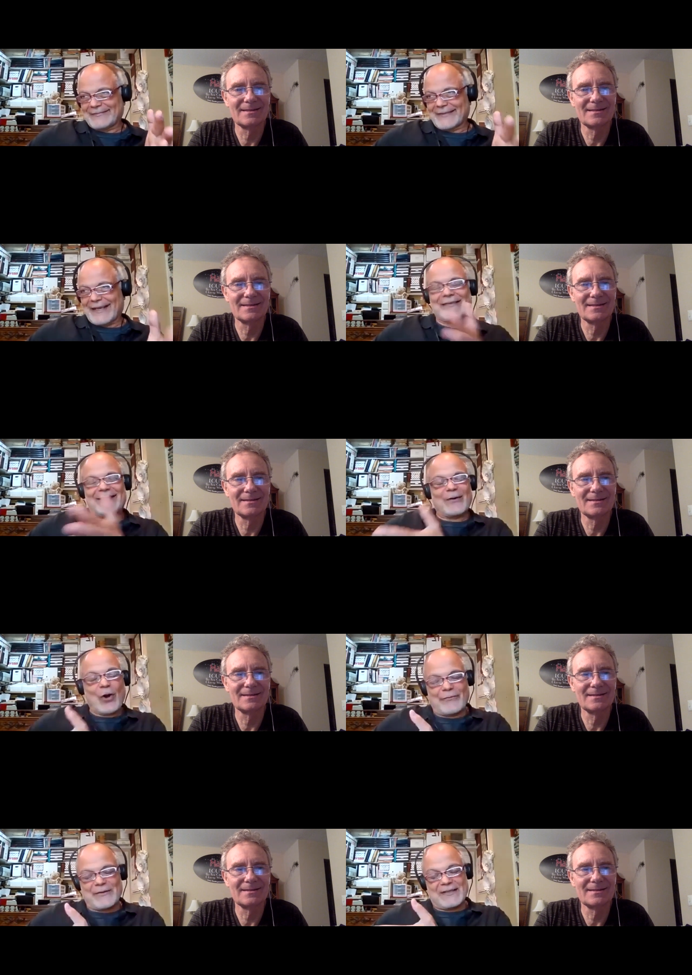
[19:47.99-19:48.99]
Speaker 1: Anything
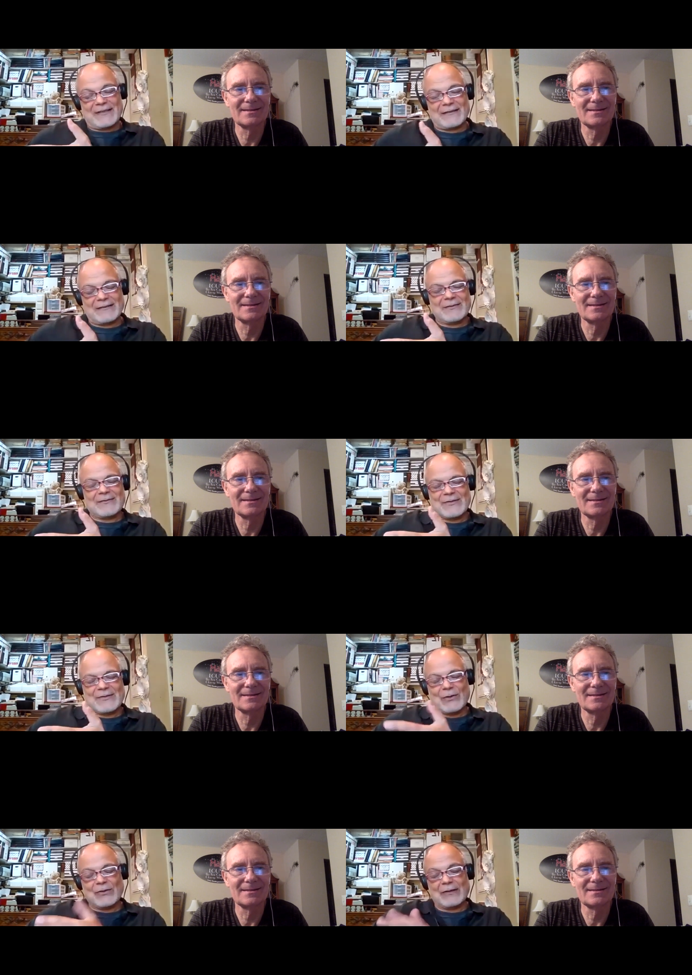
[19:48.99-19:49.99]
Officer.
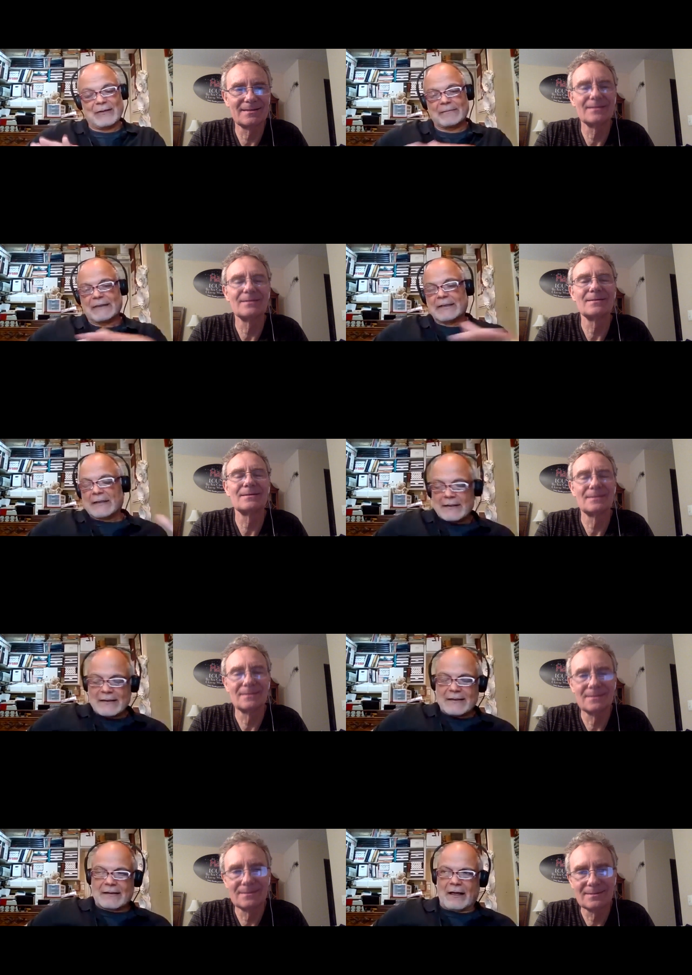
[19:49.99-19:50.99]
So I'm
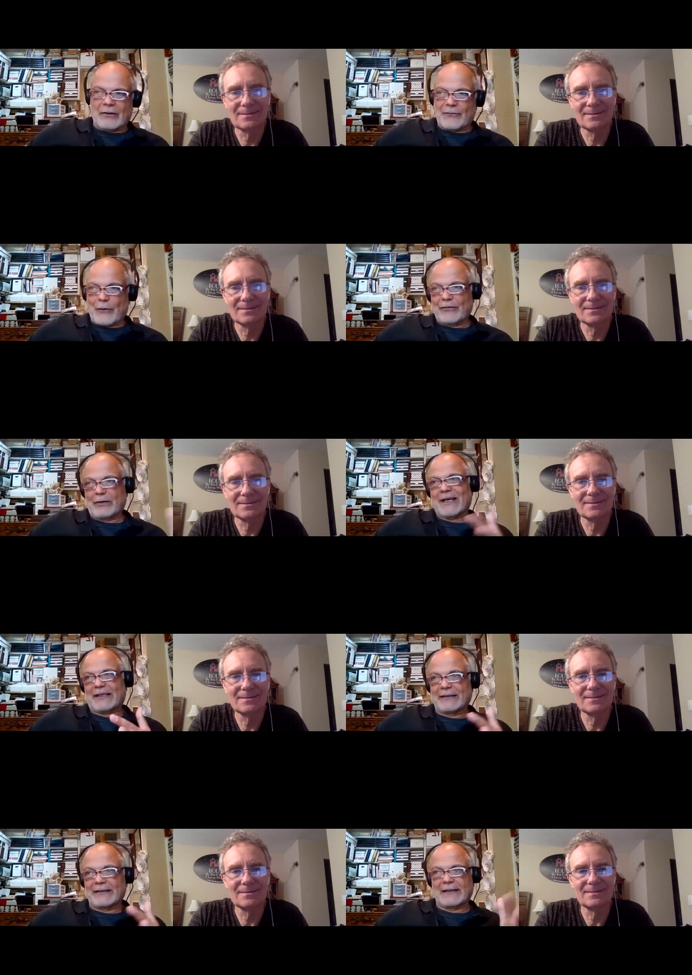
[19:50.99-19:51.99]
kind of over my
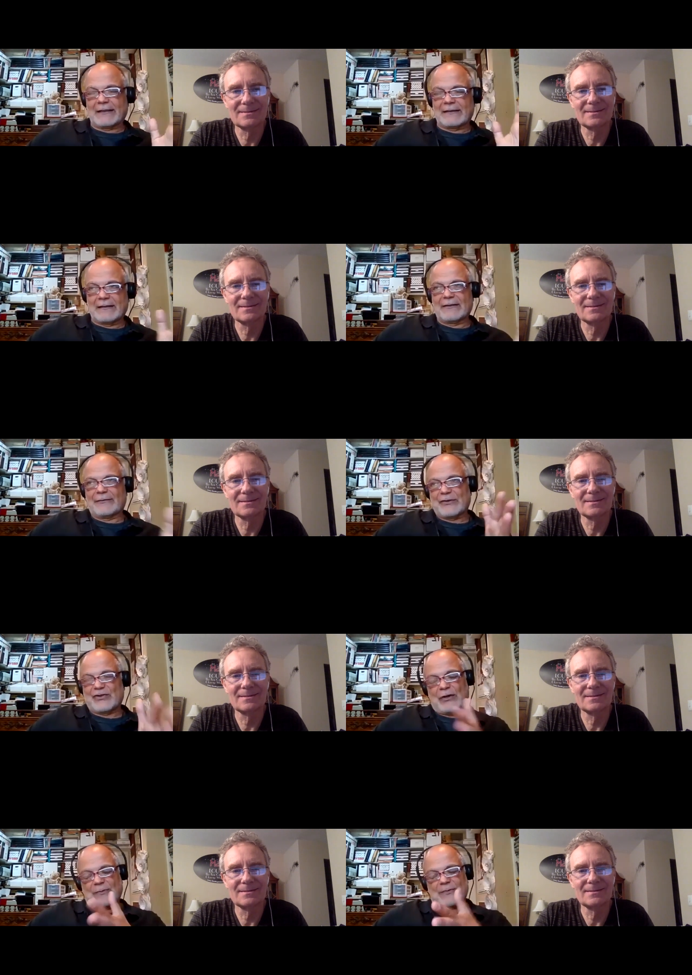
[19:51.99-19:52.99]
career. I did different
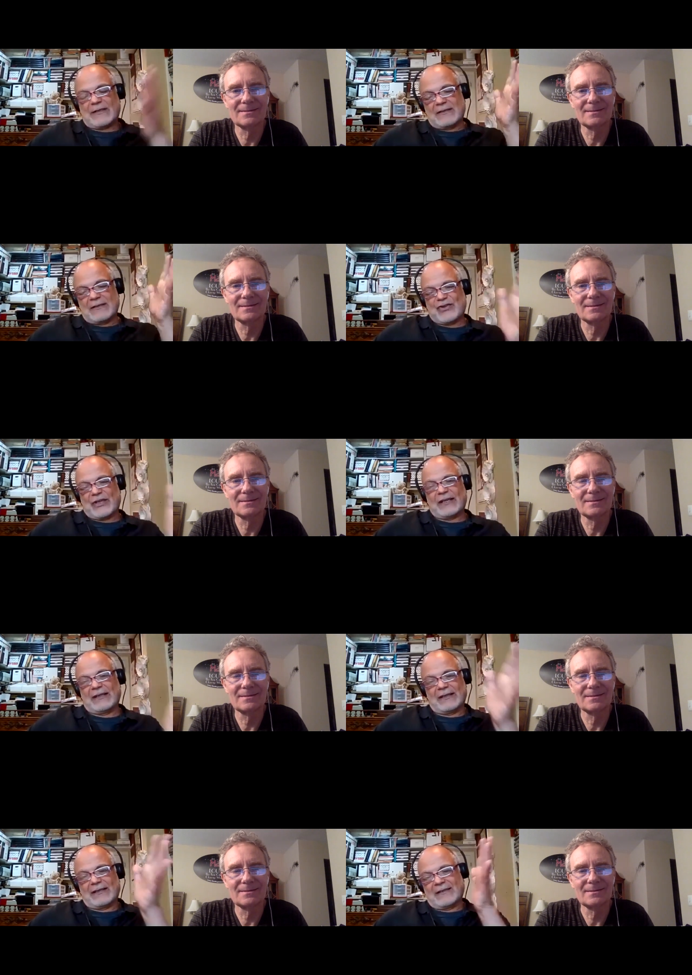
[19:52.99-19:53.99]
jobs in
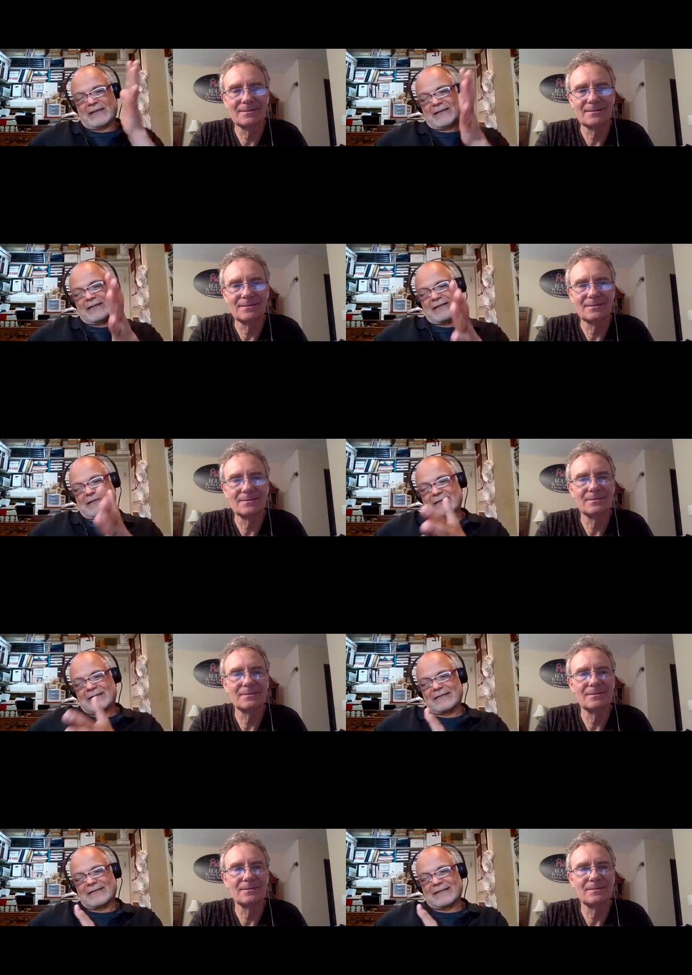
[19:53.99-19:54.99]
engineering and,
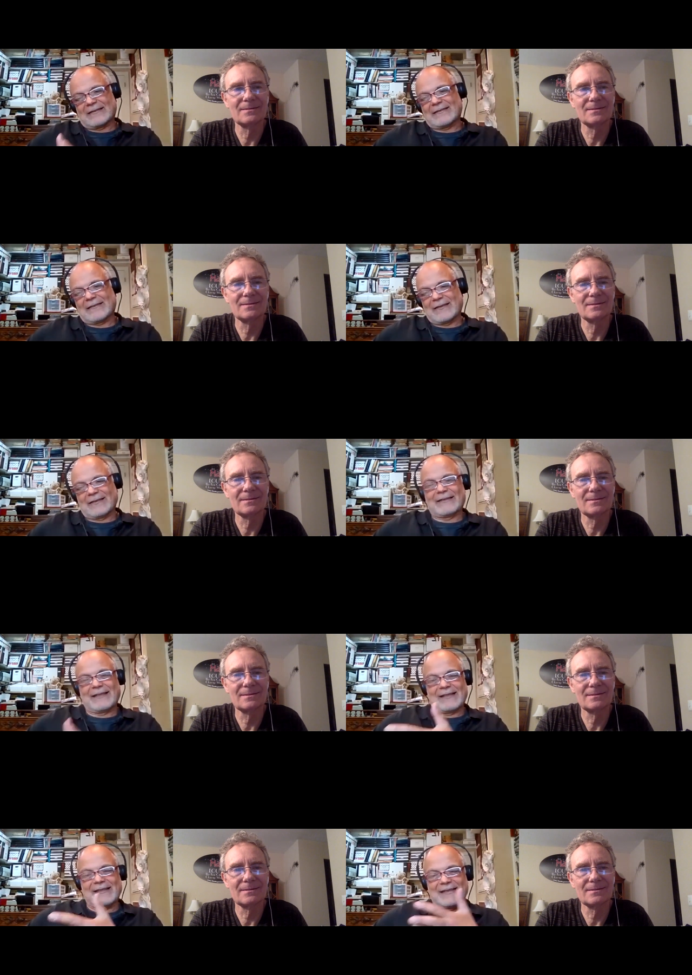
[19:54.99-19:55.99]
and
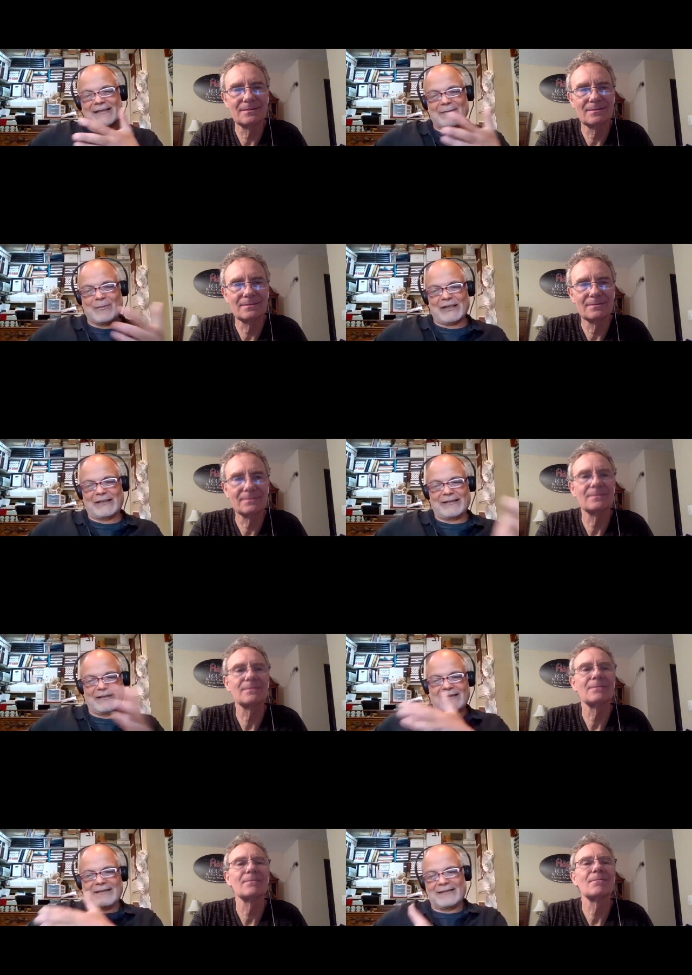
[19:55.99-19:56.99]
R&D and
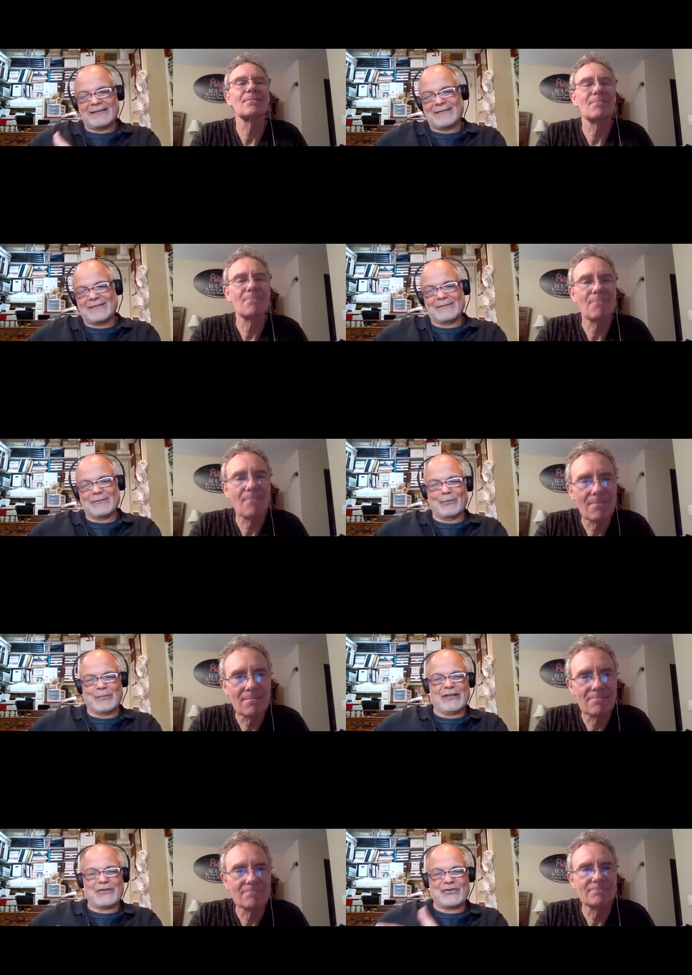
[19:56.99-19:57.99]
marketing and uh,
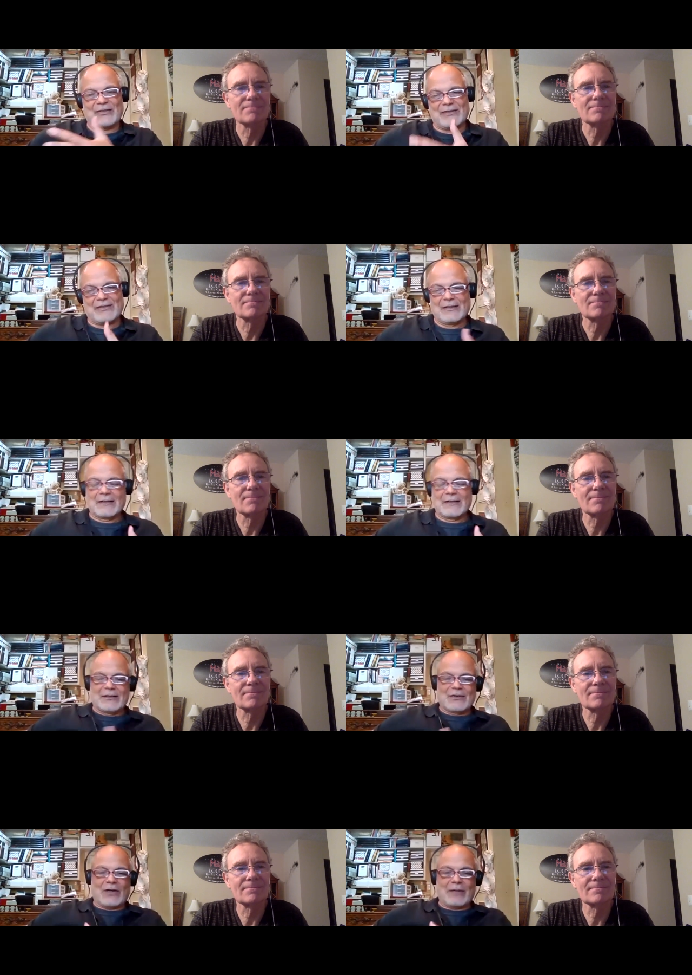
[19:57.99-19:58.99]
operations.
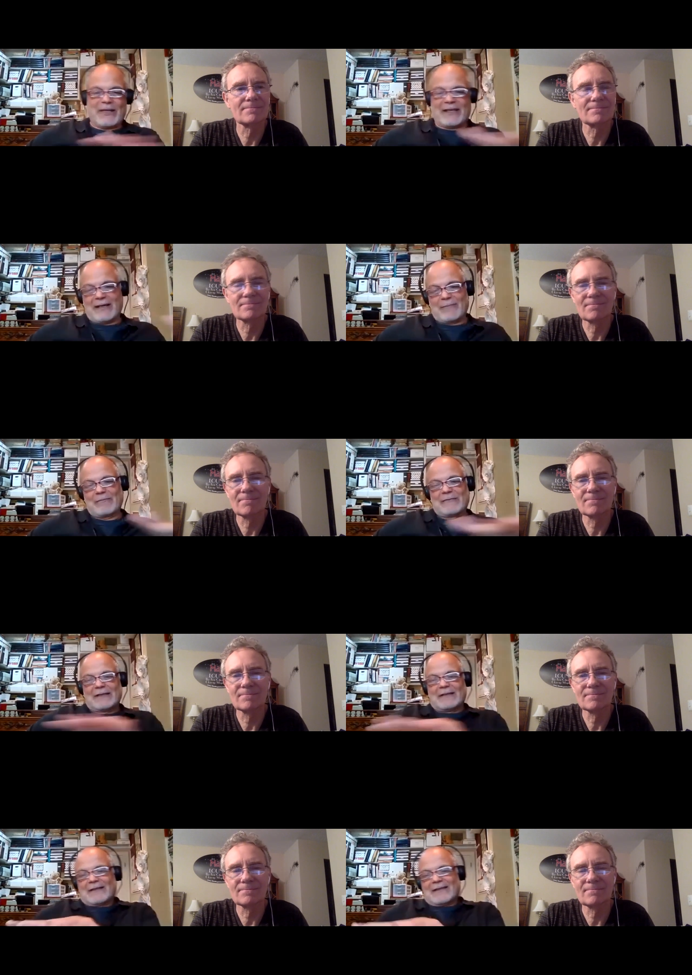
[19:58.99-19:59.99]
So I became
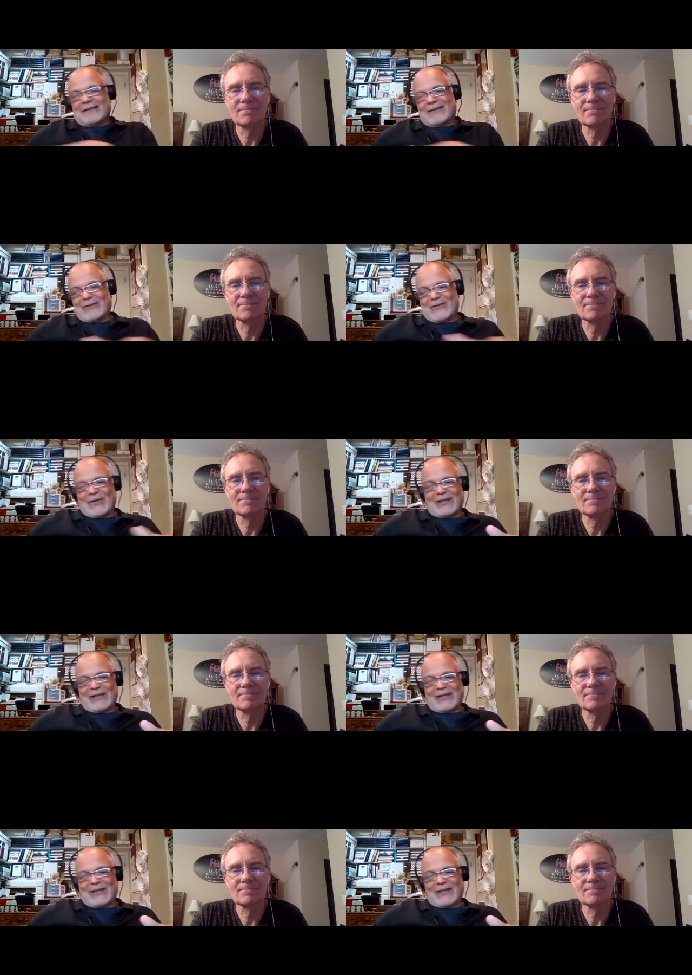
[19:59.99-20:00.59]
also